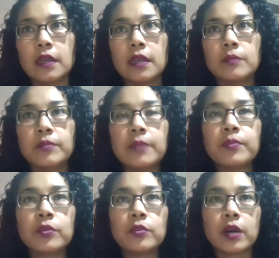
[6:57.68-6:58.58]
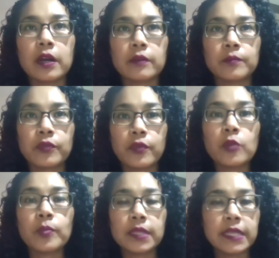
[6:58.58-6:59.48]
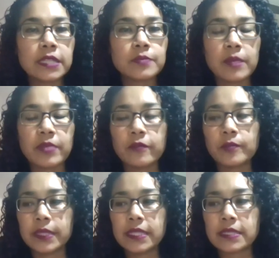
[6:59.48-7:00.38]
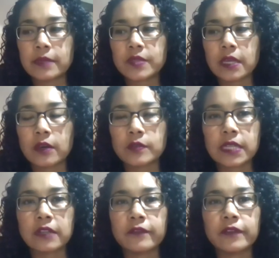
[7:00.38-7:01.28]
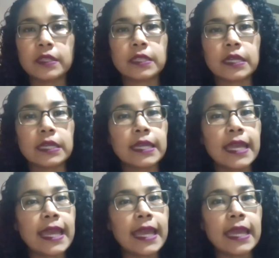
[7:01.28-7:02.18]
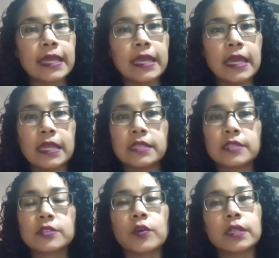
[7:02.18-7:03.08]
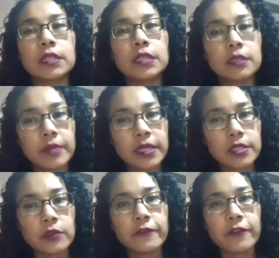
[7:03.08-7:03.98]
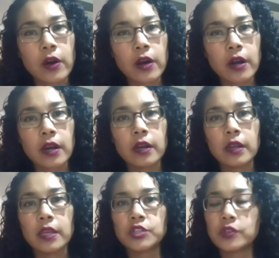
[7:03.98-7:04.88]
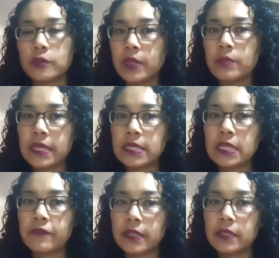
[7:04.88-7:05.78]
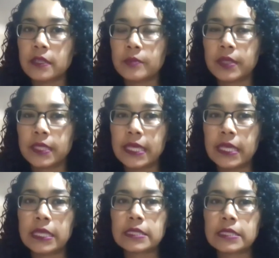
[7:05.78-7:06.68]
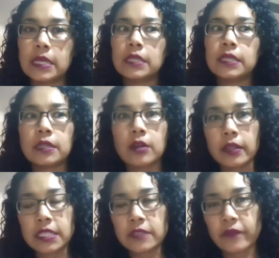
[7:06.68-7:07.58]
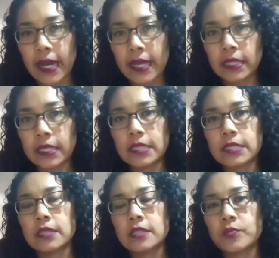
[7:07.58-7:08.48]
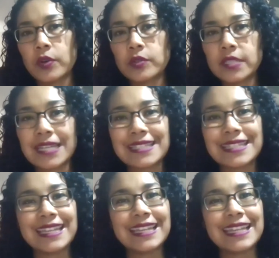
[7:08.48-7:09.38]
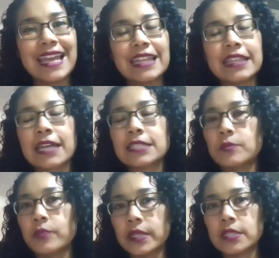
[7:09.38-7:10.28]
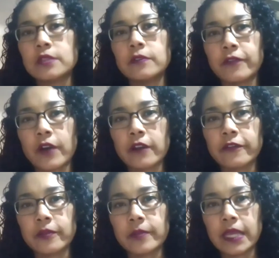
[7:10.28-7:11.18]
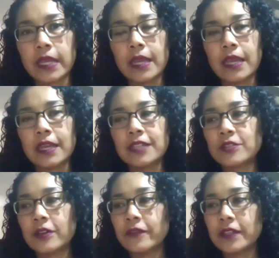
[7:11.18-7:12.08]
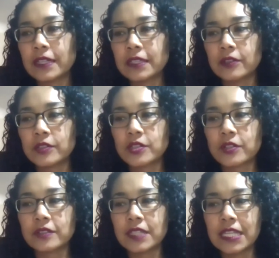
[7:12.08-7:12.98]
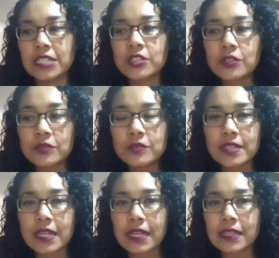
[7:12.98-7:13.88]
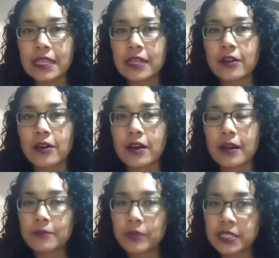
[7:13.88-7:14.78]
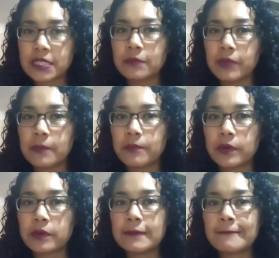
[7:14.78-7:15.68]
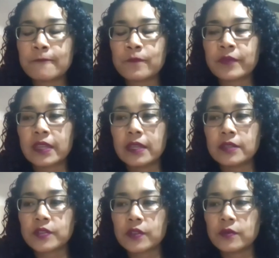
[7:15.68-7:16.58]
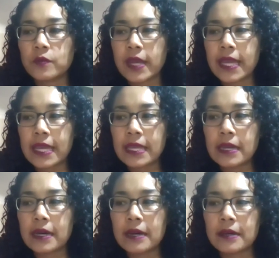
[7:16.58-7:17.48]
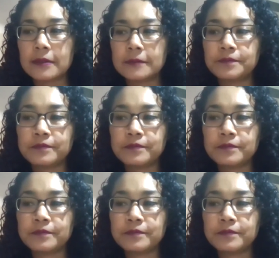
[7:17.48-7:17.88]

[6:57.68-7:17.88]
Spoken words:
people who are pro-police, maybe even police themselves, kind of feeling like, hey, this is going a little bit too far. Should be defunding the police? Look at all this violence and this protesting. That's a bridge too far for me. And so I feel like there are certain issues that I think are pushing people in a certain way. And